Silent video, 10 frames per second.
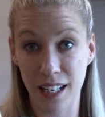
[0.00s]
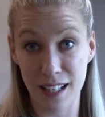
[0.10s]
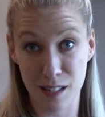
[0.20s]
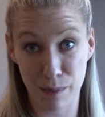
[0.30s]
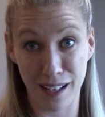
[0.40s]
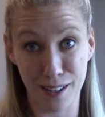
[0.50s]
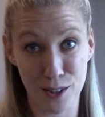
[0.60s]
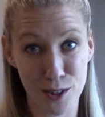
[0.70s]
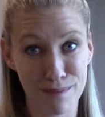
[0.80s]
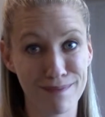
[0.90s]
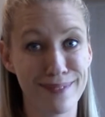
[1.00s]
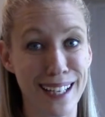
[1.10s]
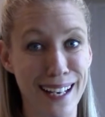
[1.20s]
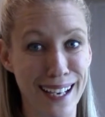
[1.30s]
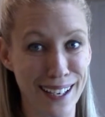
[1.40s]
a sponge
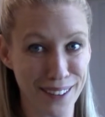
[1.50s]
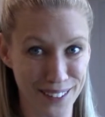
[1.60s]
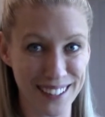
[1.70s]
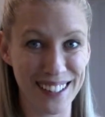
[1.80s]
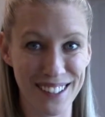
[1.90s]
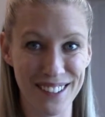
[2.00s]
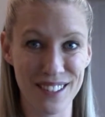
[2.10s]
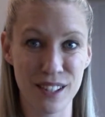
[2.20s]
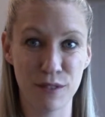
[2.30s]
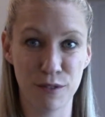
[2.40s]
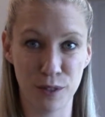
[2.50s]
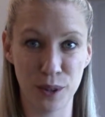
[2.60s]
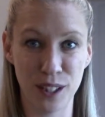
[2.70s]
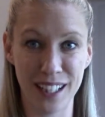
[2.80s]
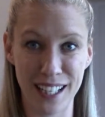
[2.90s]
that I only use
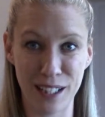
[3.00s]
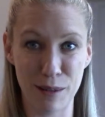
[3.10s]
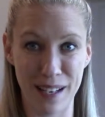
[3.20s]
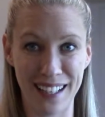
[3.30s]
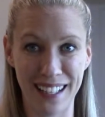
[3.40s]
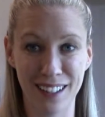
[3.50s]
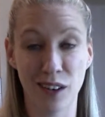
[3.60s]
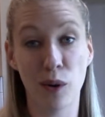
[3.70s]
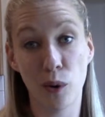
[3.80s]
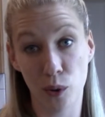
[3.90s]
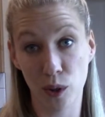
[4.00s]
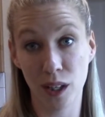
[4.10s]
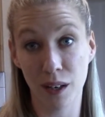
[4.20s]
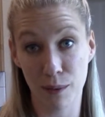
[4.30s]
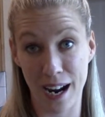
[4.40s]
for incubating, or
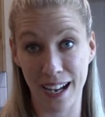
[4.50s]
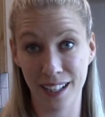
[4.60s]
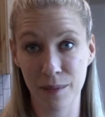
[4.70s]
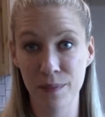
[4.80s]
a rag,